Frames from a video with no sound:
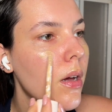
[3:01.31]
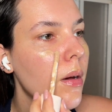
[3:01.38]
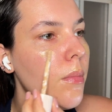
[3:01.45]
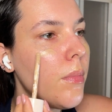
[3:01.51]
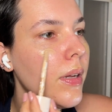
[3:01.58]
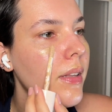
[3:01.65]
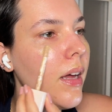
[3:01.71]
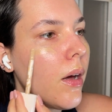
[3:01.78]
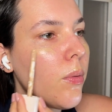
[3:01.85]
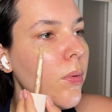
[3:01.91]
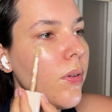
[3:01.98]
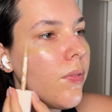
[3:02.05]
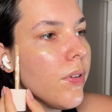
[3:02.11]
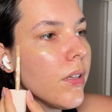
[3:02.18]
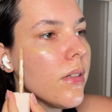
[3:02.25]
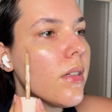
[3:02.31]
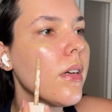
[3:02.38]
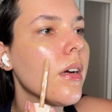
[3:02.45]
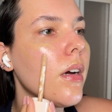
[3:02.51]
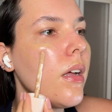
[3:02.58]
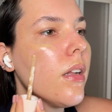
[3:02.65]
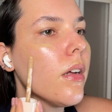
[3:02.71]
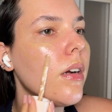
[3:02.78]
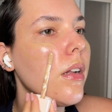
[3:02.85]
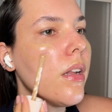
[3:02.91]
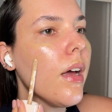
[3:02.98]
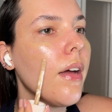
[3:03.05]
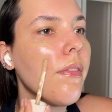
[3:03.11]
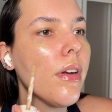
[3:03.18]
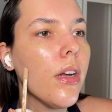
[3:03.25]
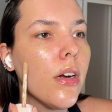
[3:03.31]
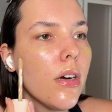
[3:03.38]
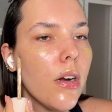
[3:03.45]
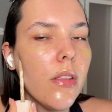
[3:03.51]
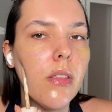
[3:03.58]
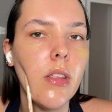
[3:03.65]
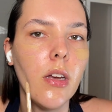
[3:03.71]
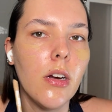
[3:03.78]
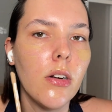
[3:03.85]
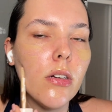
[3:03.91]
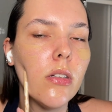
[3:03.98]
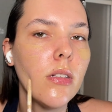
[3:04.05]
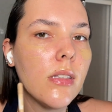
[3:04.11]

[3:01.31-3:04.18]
but that one feels like a little heavier and thicker on the